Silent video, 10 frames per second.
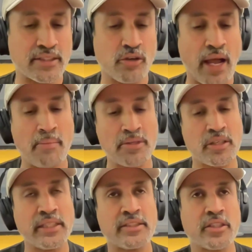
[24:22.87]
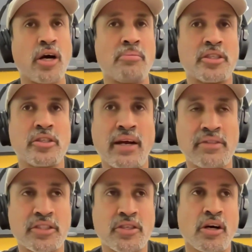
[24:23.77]
So Amazon needs to know how much do you have
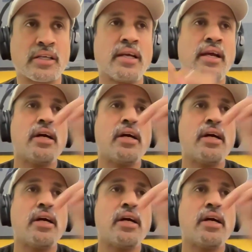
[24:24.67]
in stock.